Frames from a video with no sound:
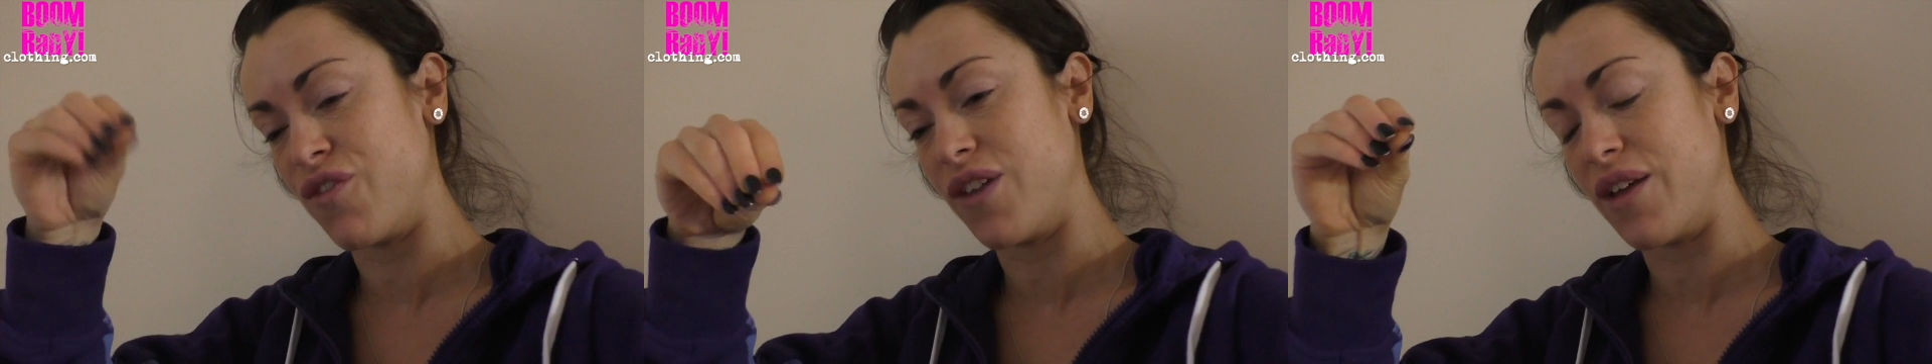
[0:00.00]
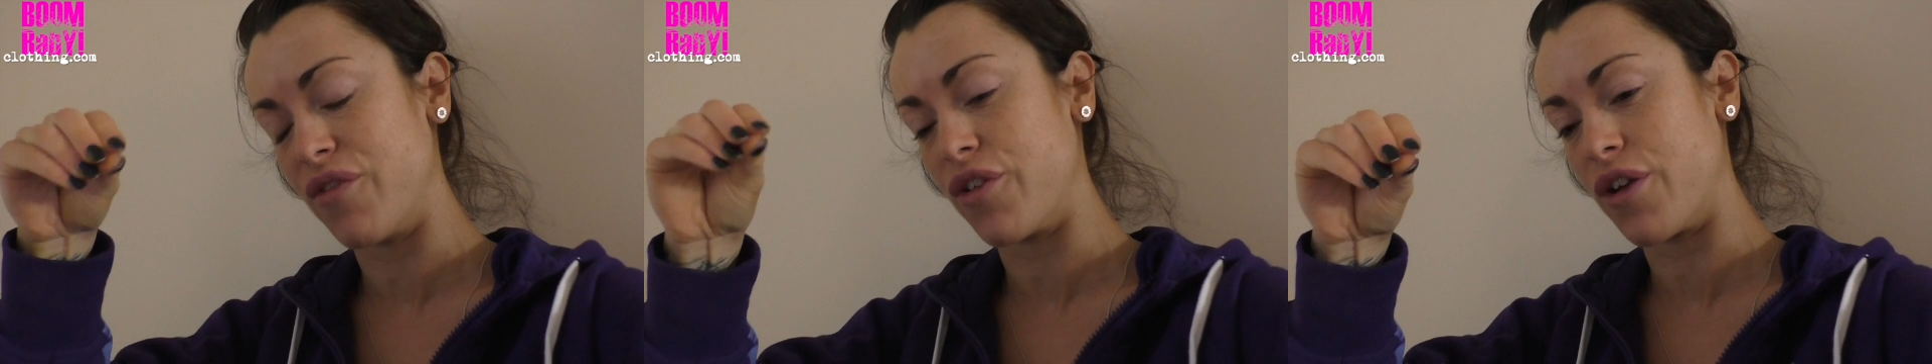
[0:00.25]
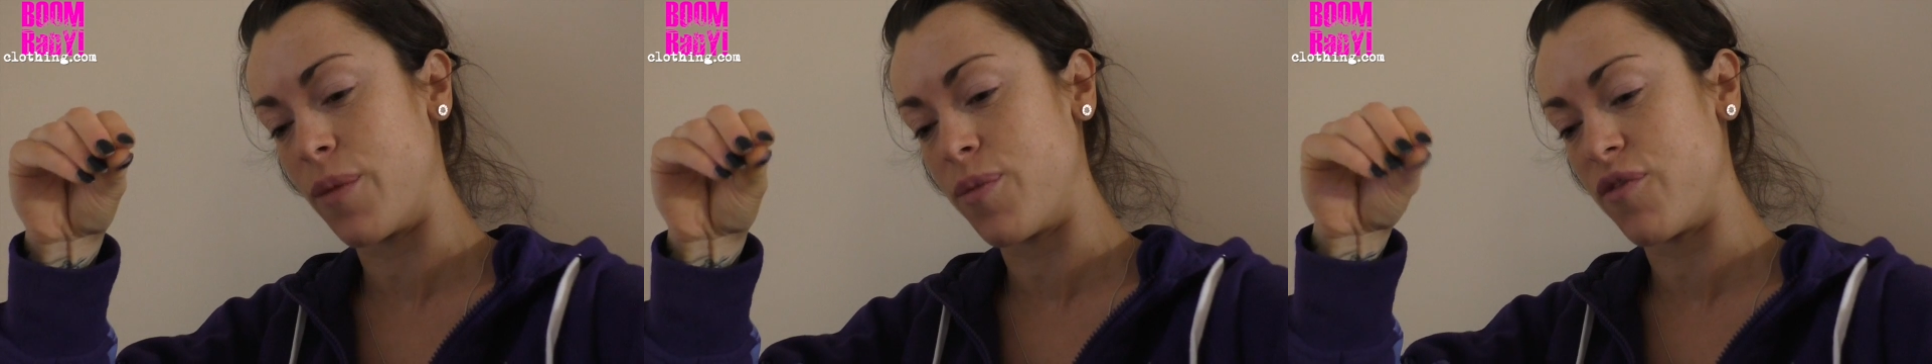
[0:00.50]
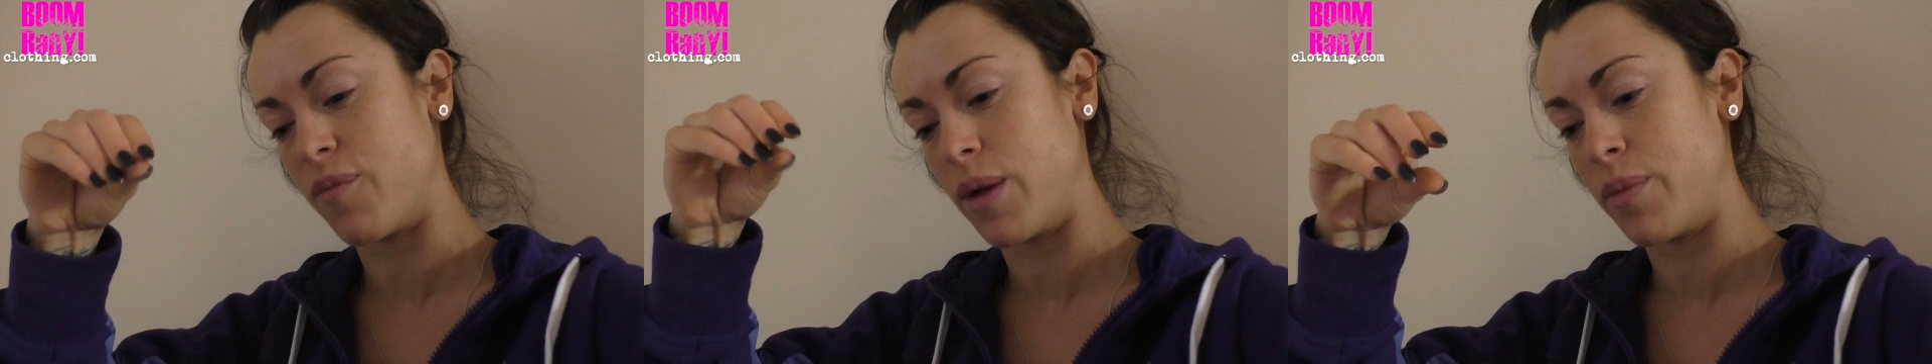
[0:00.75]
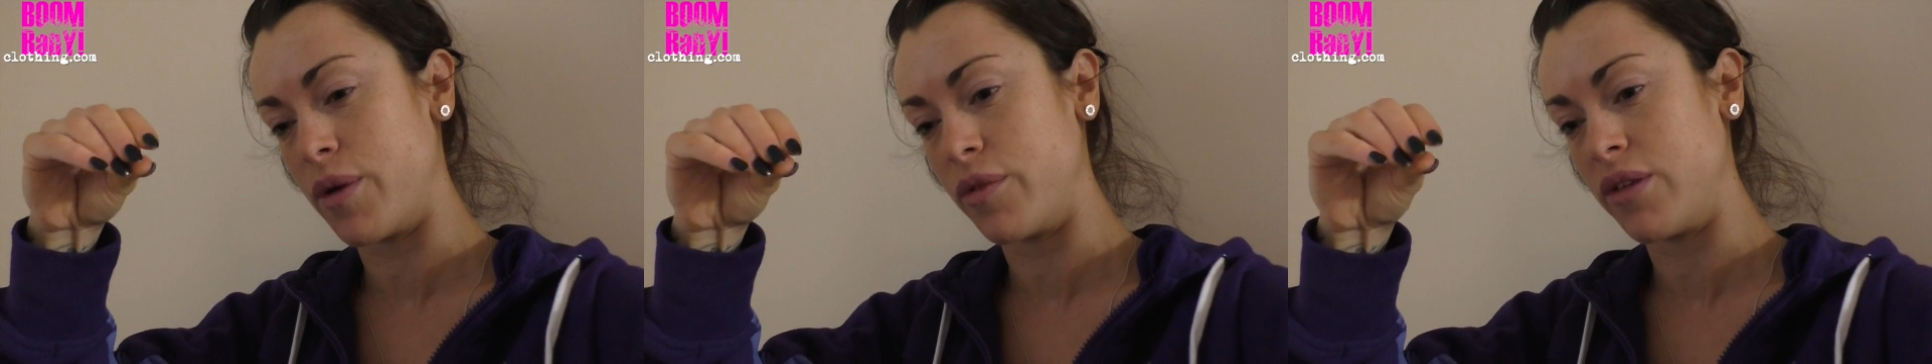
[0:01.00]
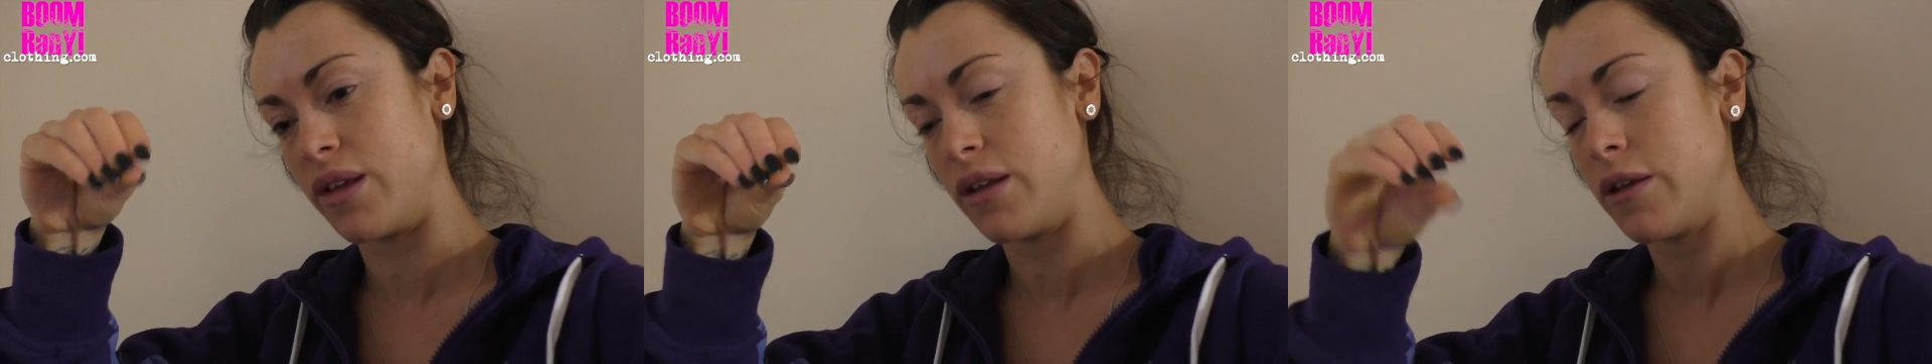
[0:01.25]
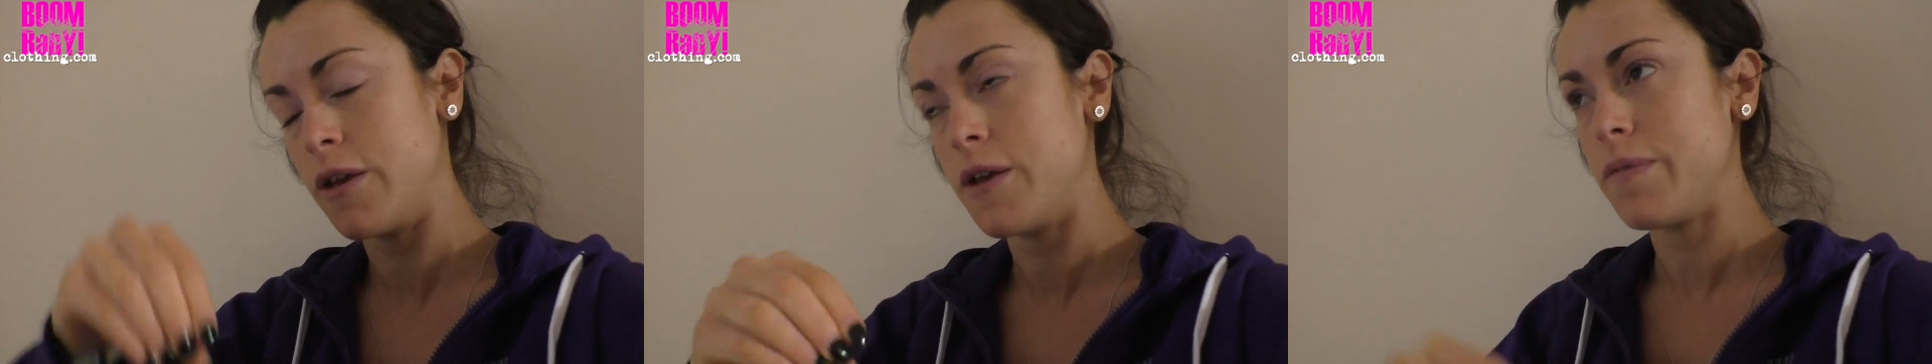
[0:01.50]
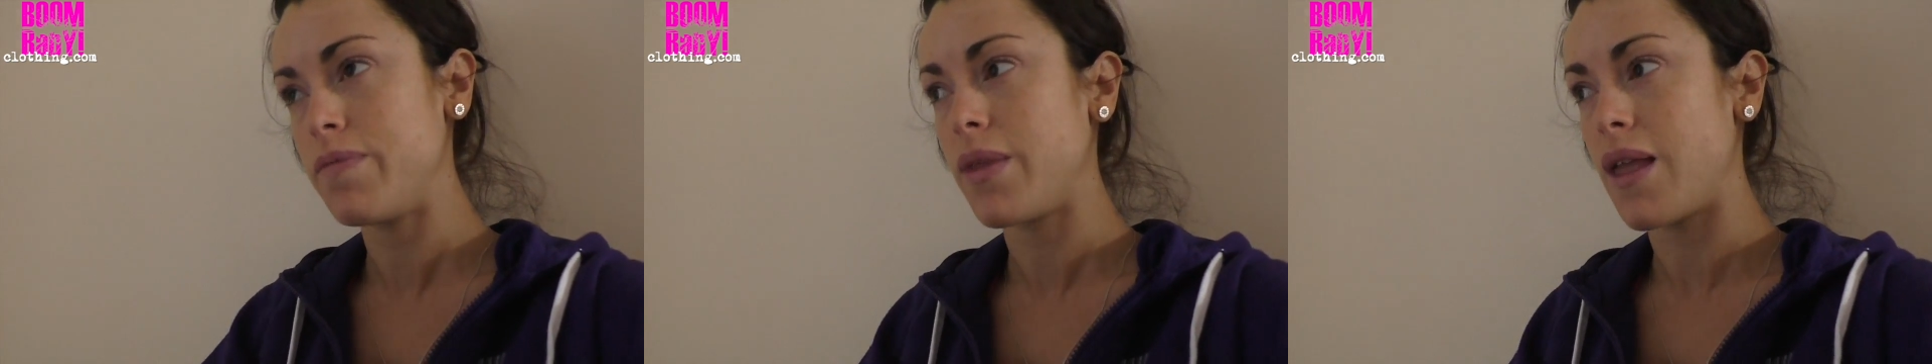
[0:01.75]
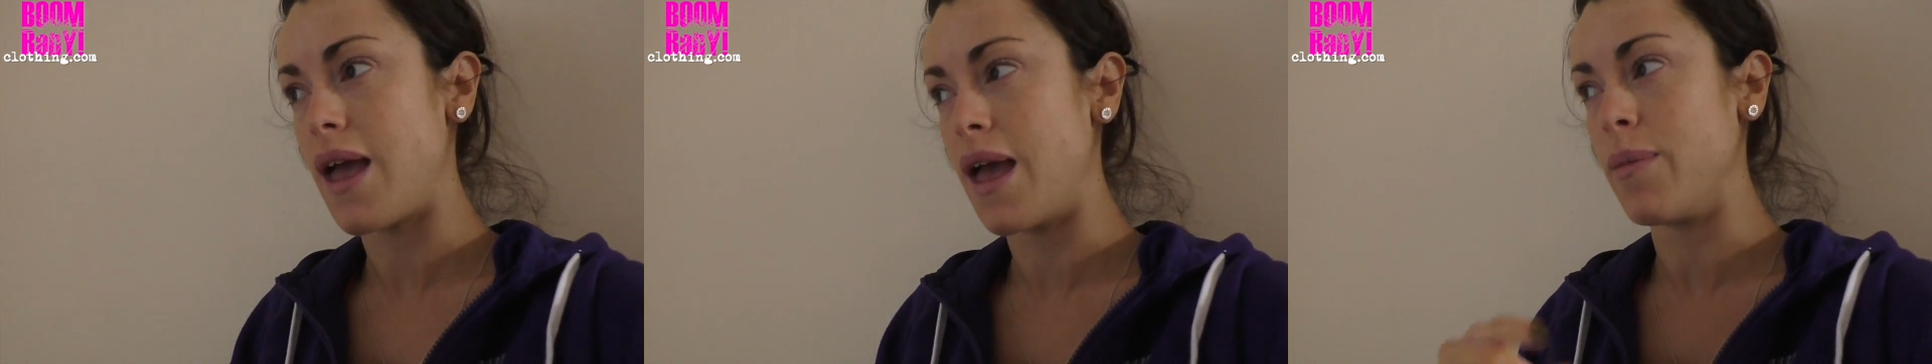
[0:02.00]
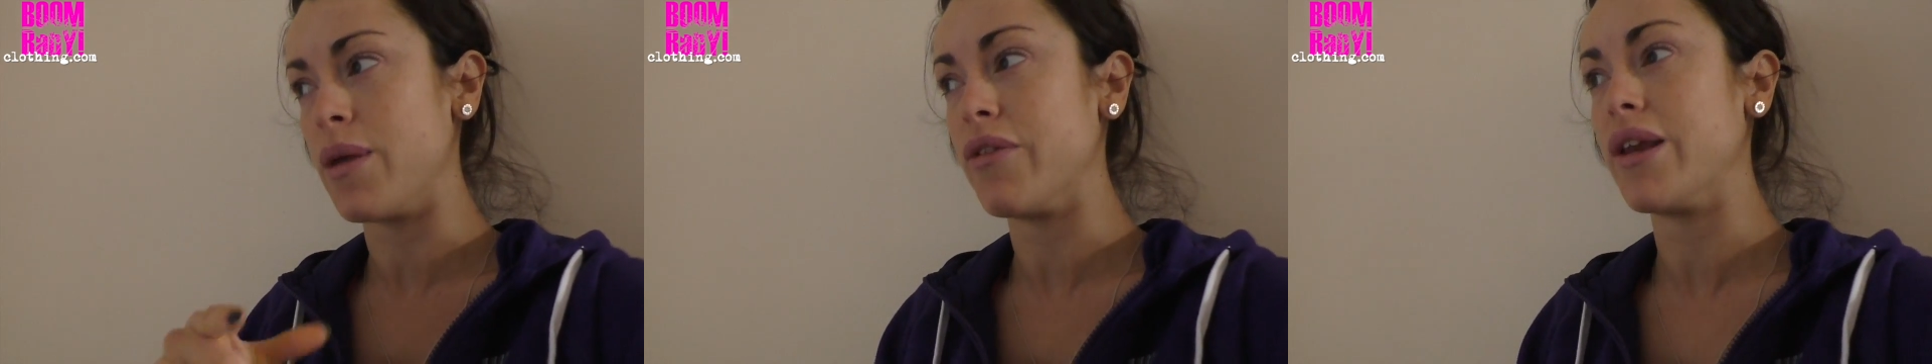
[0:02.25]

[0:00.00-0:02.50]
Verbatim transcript: the flavour drops from My Protein. He